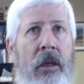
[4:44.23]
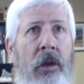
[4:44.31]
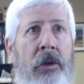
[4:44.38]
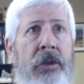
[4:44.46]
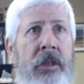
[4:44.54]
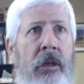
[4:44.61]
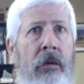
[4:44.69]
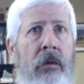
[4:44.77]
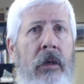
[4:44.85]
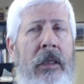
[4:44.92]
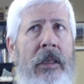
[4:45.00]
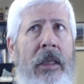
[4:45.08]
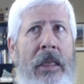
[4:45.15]
Also,
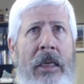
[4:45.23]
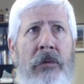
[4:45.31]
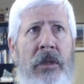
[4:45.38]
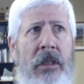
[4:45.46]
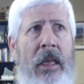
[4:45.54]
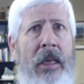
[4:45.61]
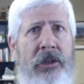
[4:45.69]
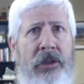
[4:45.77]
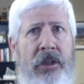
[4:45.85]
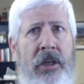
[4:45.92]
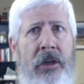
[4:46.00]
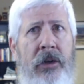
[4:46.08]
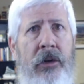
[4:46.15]
I think it was last
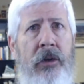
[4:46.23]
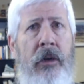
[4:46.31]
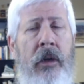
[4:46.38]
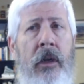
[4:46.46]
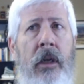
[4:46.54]
year,